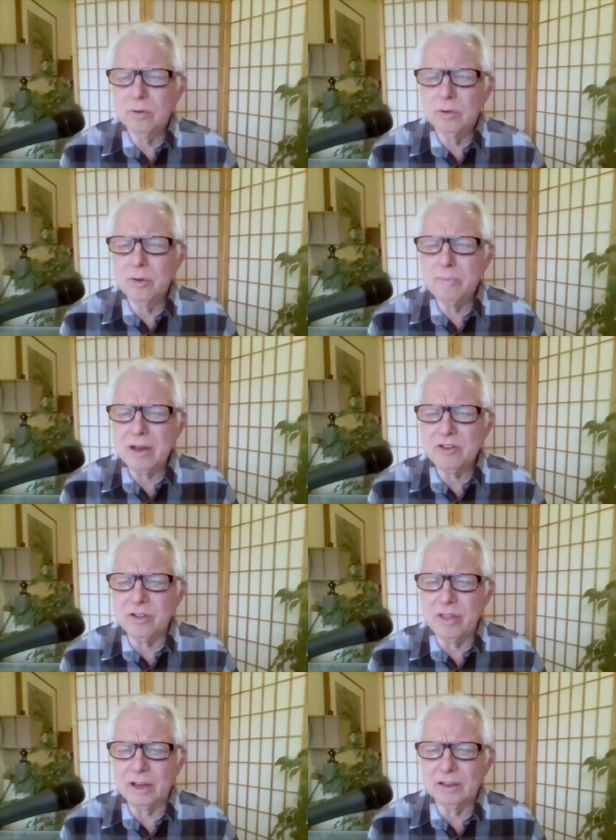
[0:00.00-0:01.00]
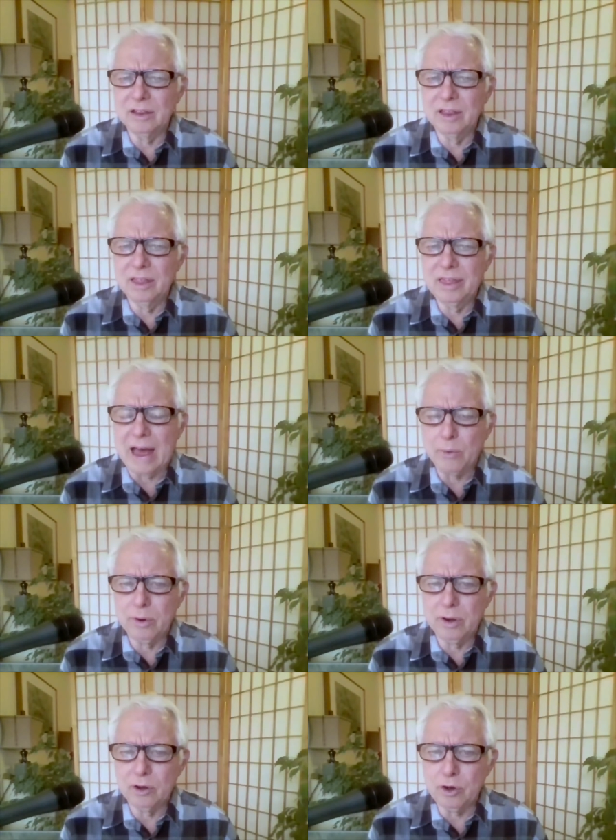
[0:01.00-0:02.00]
you mentioned that that
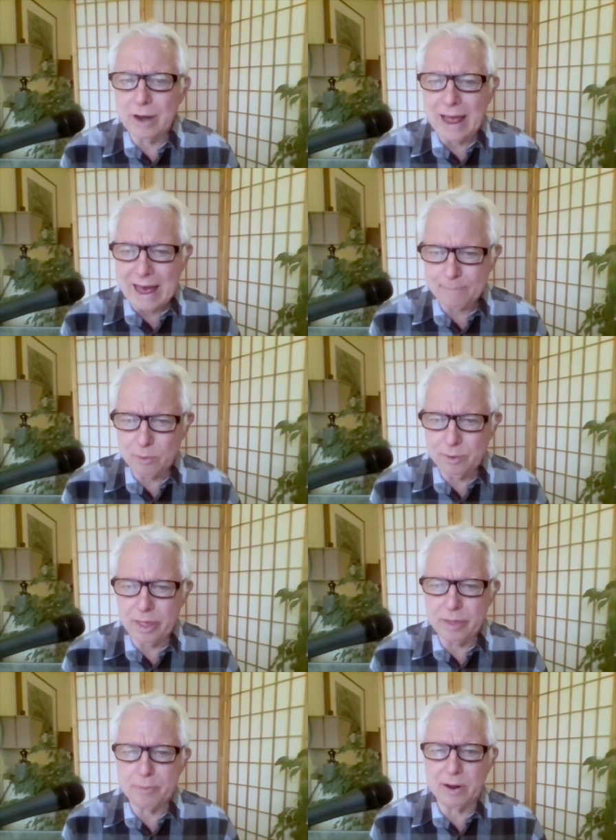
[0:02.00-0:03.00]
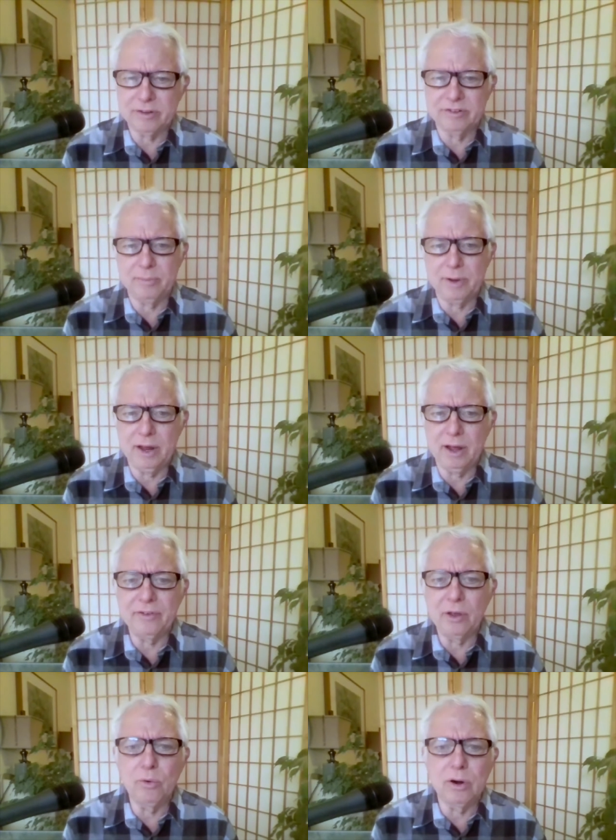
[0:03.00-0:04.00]
would could happen within the proximity of
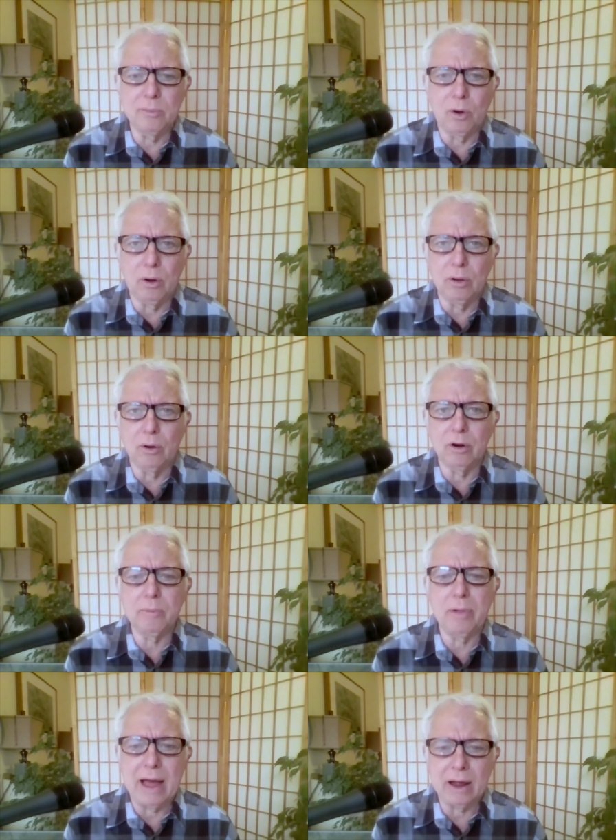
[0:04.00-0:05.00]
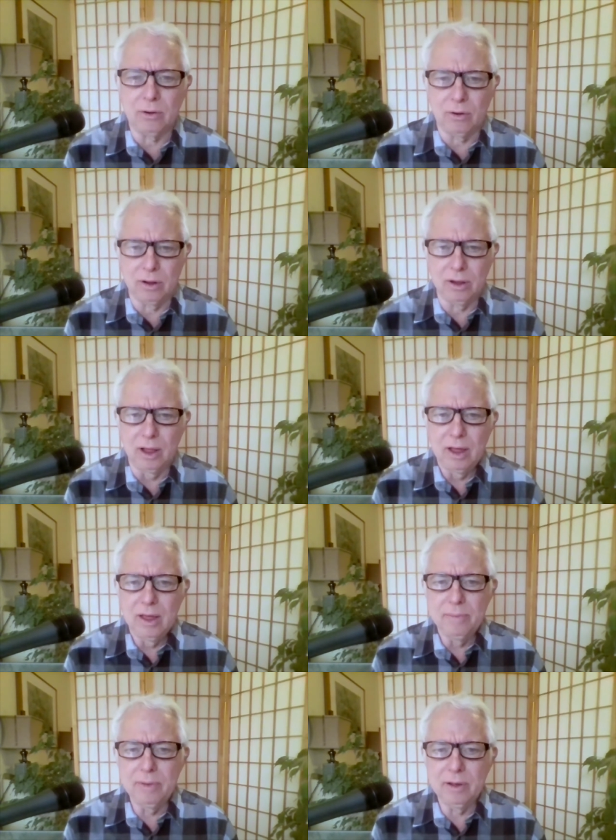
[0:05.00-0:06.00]
a wormhole or a black hole
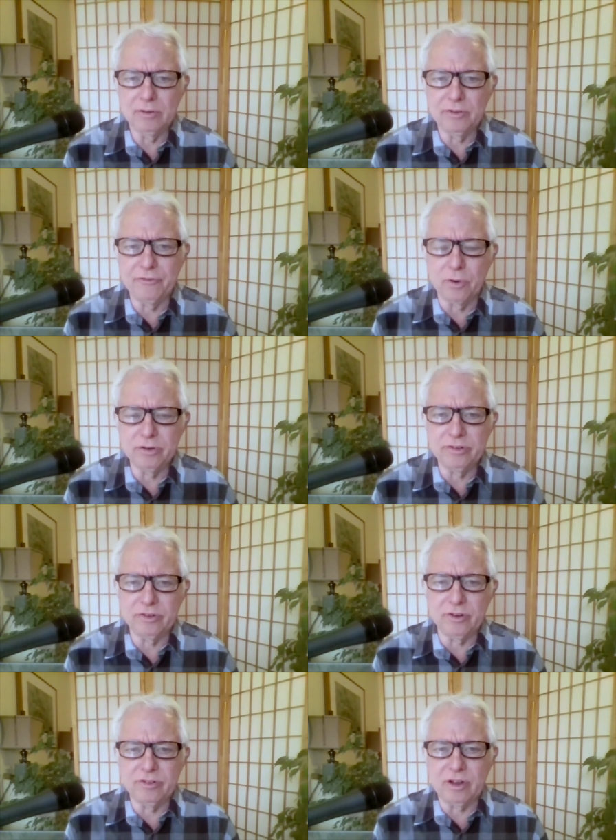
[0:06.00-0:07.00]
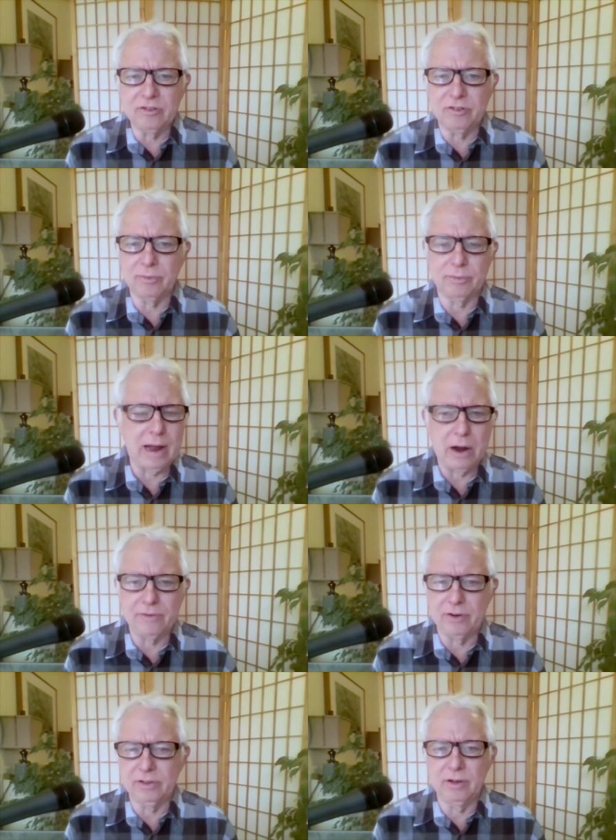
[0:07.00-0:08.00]
because the forces are such that
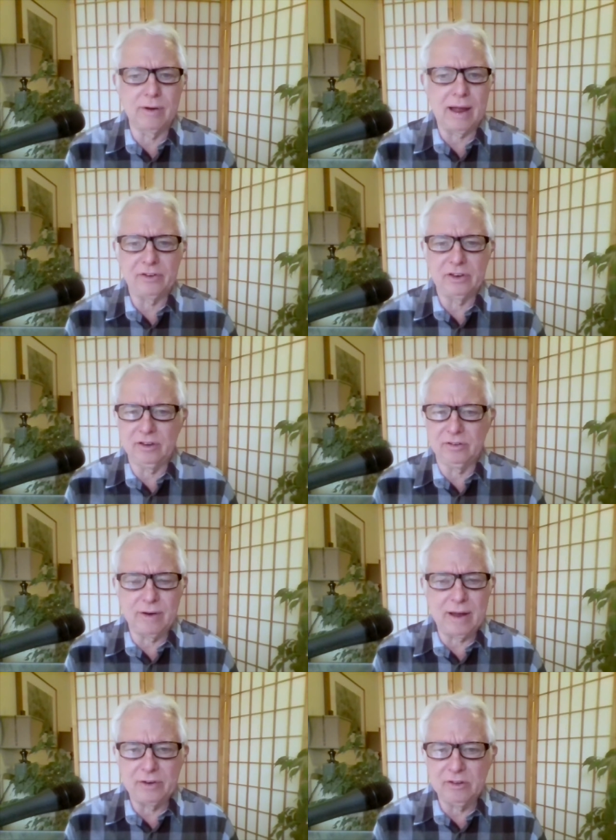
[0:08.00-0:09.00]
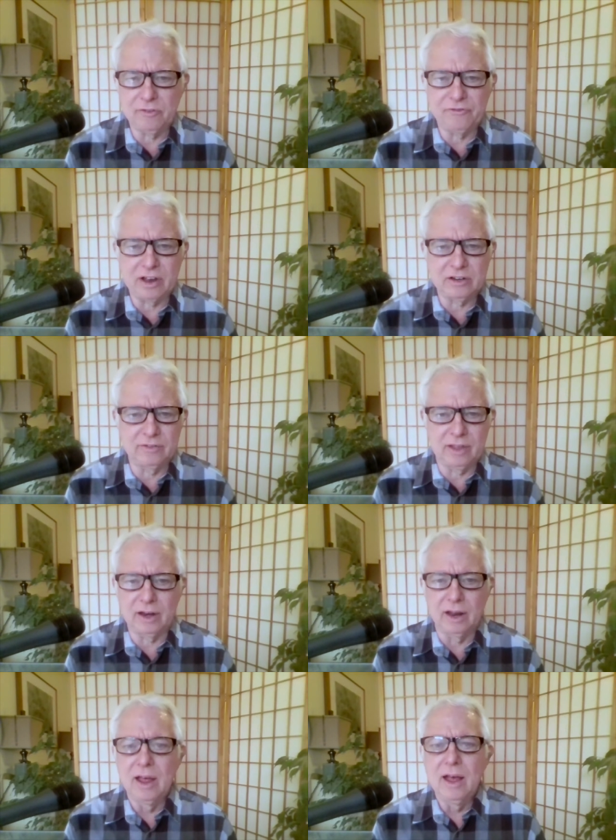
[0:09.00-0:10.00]
however the gravity gravity is affected that
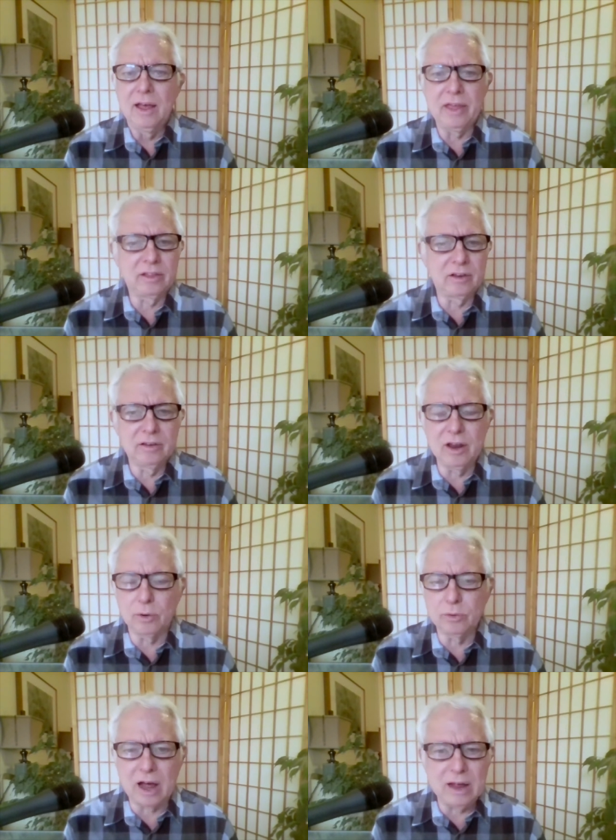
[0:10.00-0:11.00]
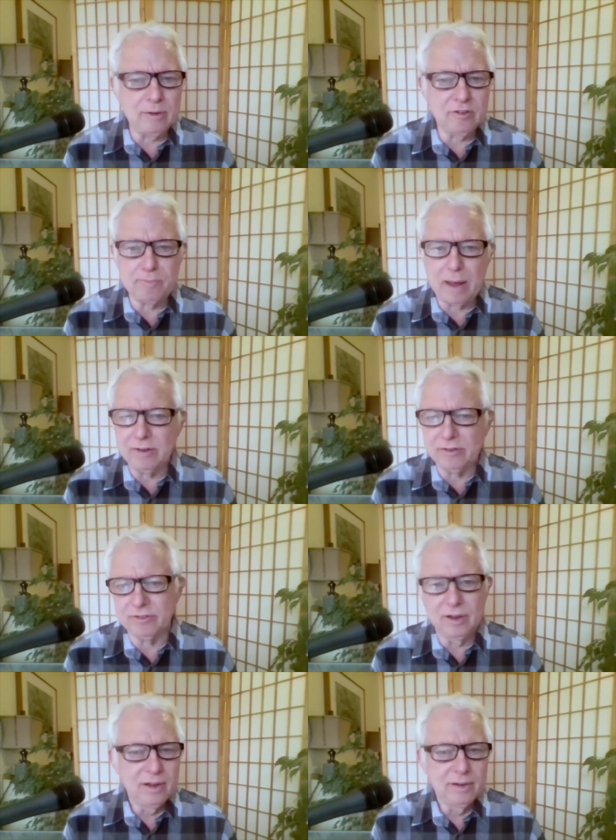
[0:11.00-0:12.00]
that the you know time and space
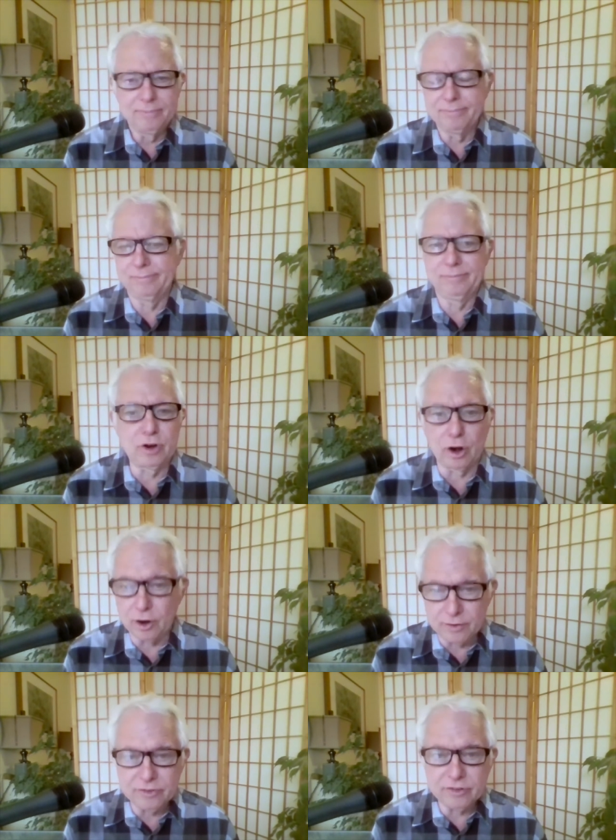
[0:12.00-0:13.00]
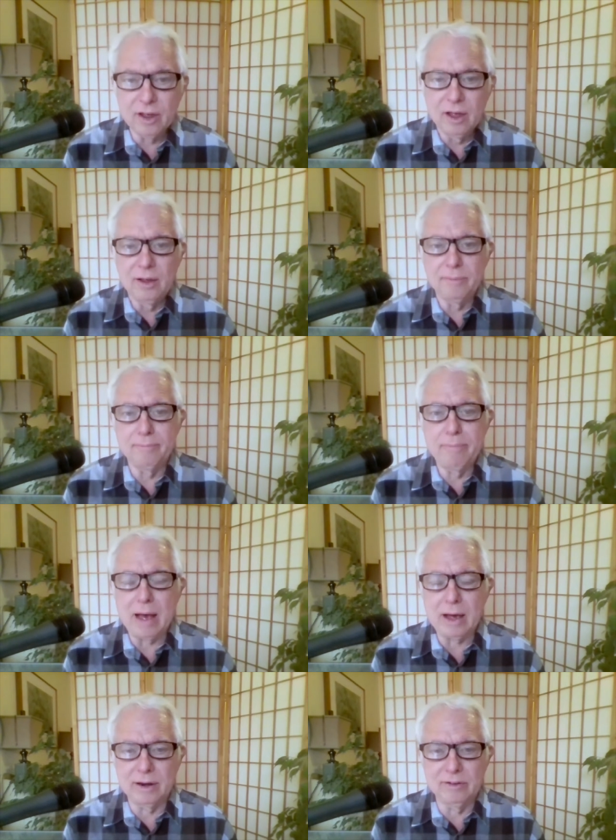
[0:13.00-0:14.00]
curves
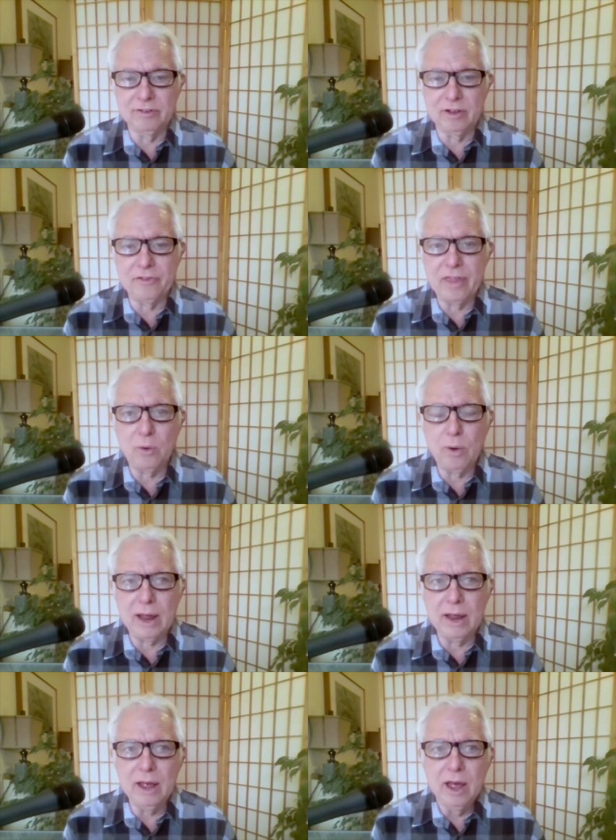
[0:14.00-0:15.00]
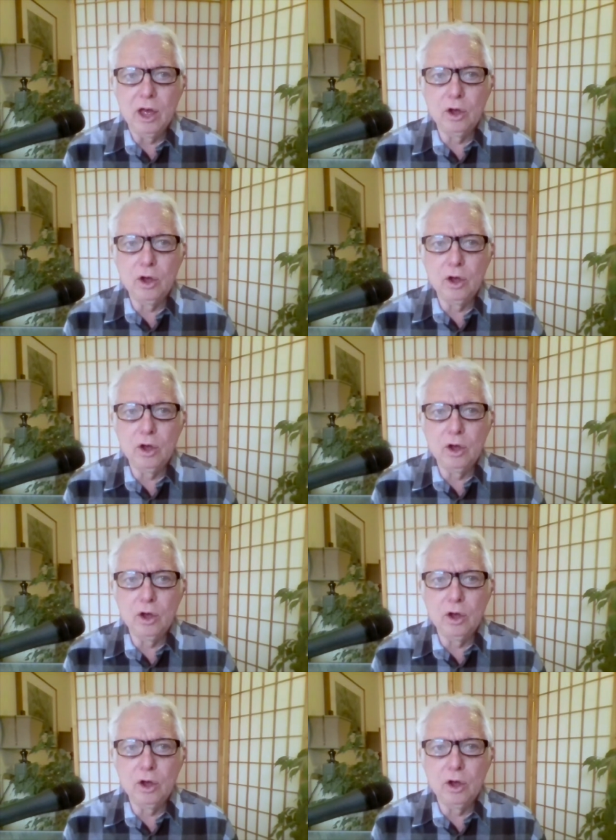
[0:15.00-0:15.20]
back on itself in that way. Yes.